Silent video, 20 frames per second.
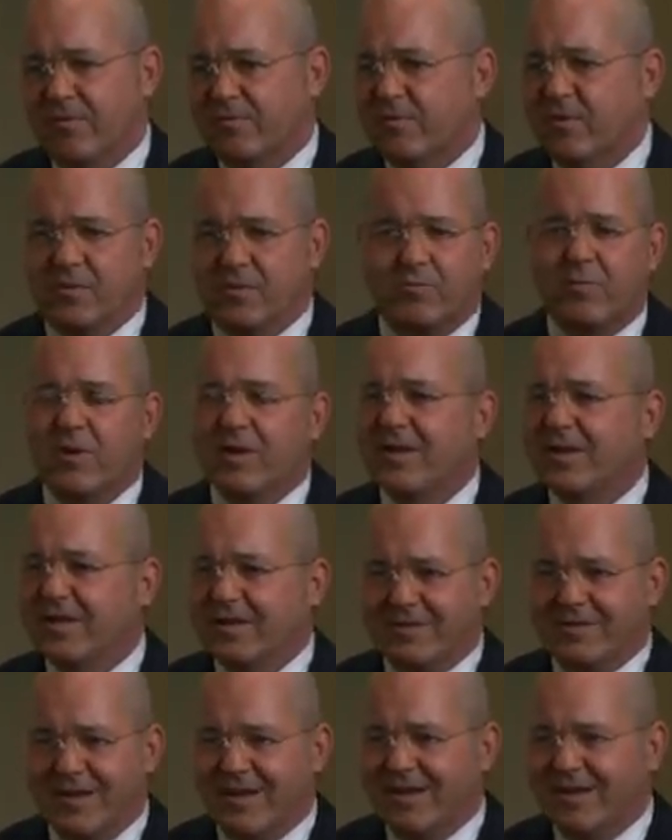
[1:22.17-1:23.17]
goodwill
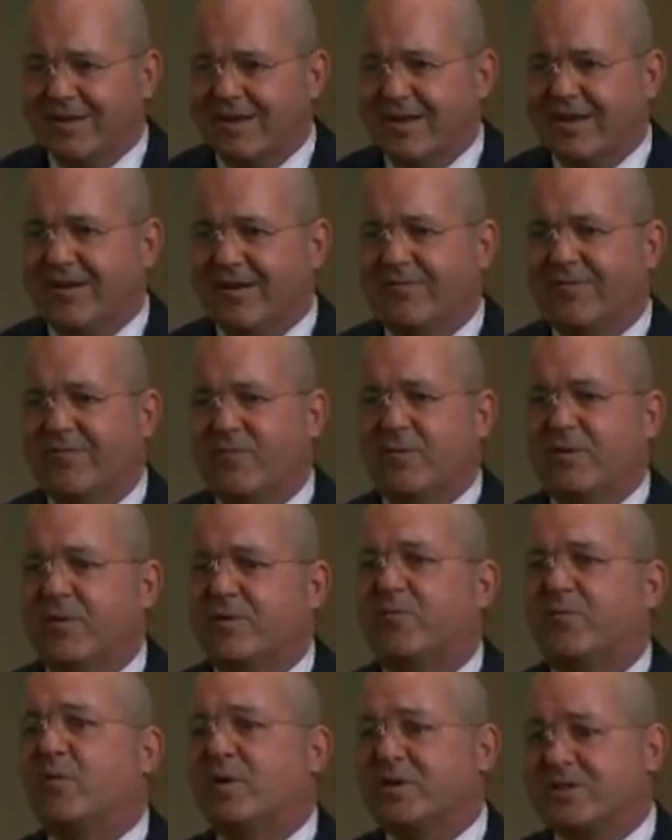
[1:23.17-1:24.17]
and
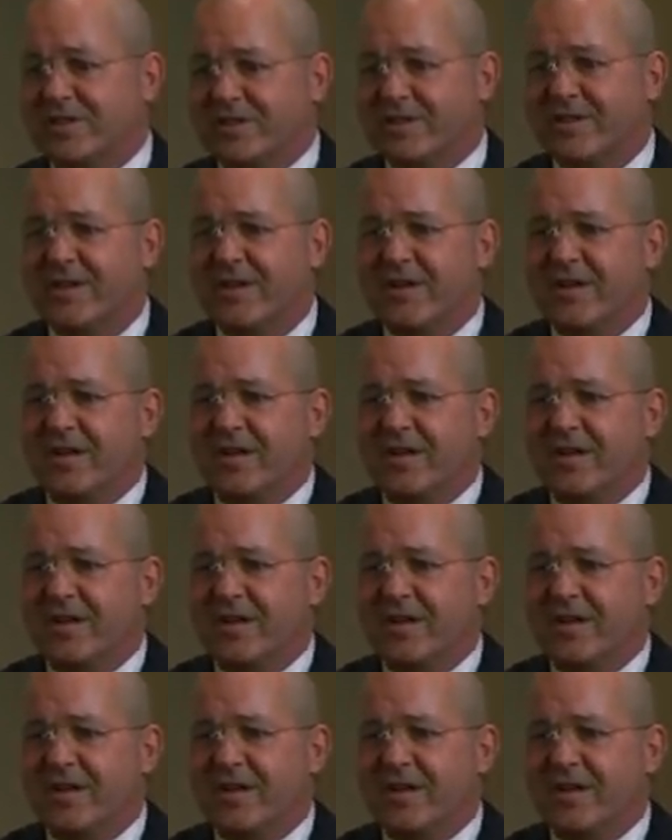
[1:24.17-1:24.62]
good fortune.